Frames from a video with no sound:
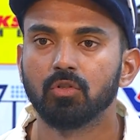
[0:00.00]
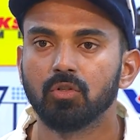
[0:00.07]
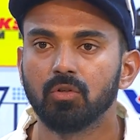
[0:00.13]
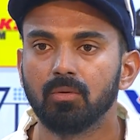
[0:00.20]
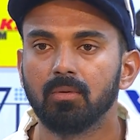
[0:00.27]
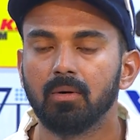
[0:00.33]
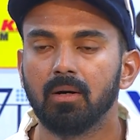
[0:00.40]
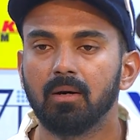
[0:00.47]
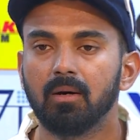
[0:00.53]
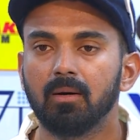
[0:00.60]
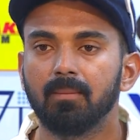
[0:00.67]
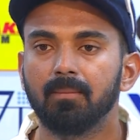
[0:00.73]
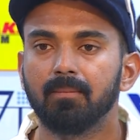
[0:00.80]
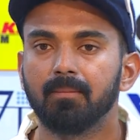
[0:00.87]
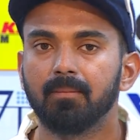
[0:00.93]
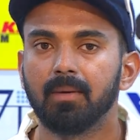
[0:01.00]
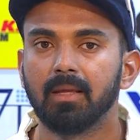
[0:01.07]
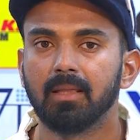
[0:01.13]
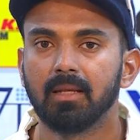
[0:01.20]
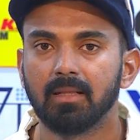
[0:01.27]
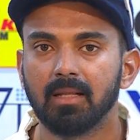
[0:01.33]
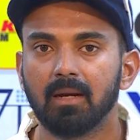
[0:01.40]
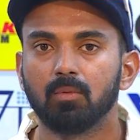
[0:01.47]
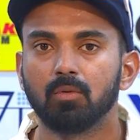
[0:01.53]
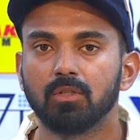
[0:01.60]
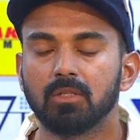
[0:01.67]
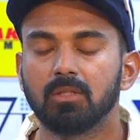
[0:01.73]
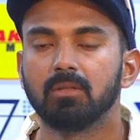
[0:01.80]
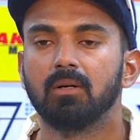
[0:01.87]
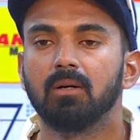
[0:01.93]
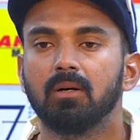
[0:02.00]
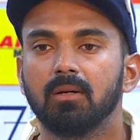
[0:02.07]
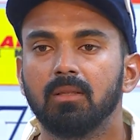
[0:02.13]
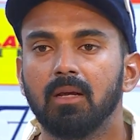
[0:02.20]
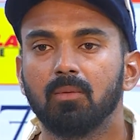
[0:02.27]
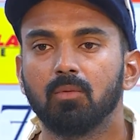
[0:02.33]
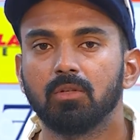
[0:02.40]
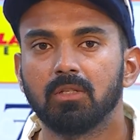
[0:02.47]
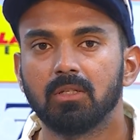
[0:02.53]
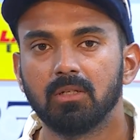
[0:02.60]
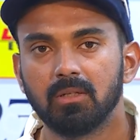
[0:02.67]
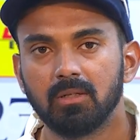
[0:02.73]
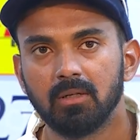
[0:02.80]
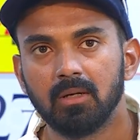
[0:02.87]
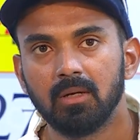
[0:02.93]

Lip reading: So I think that was the